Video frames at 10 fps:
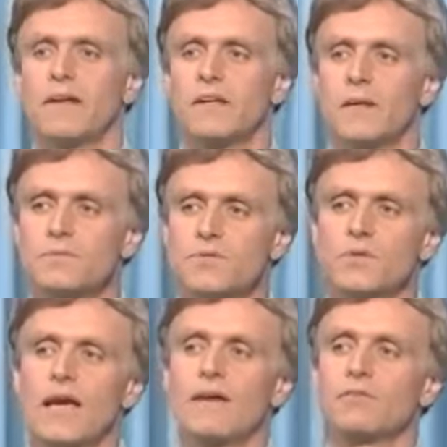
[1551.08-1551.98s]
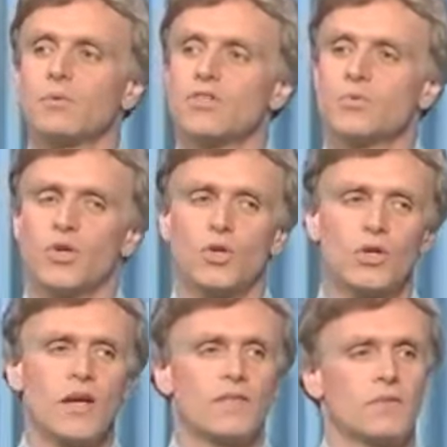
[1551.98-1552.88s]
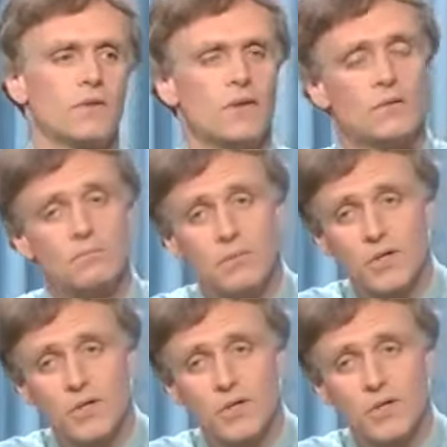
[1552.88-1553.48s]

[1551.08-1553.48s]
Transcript: Now, when we talk about expanded lips, afterwards,